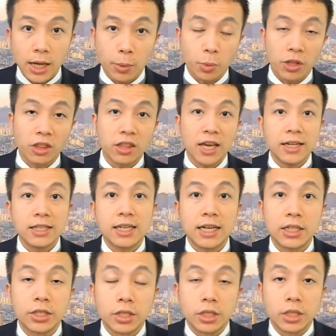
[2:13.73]
we think
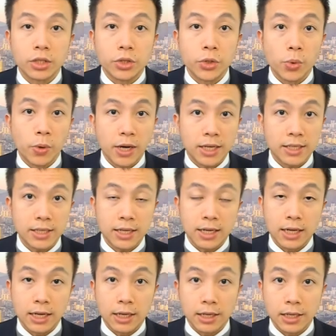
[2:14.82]
that the US
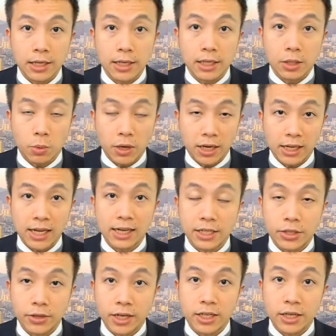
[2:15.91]
is quite likely
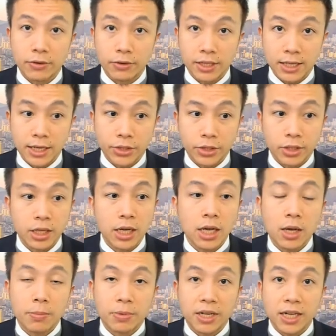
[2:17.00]
to enter a recession.
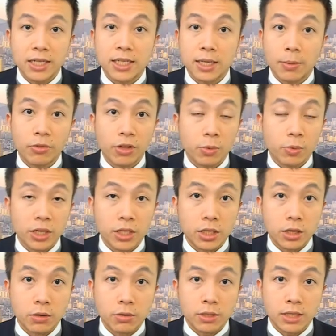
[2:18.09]
But that is something we
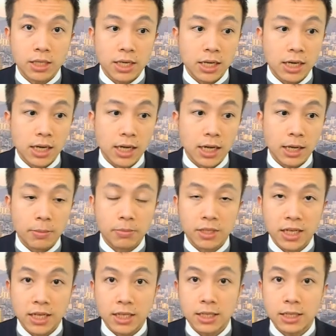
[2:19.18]
don't see
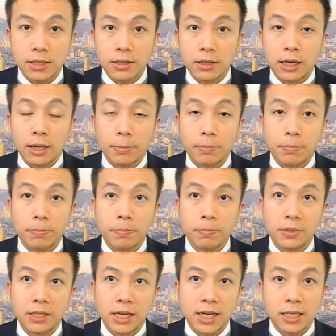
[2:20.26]
that
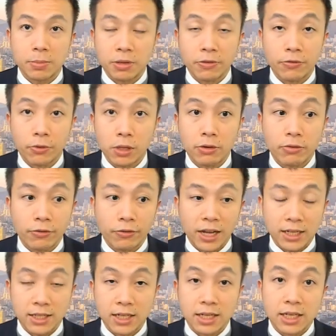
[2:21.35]
has been fully
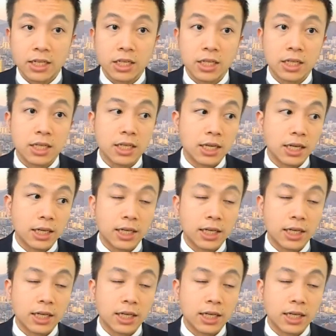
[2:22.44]
reflected in the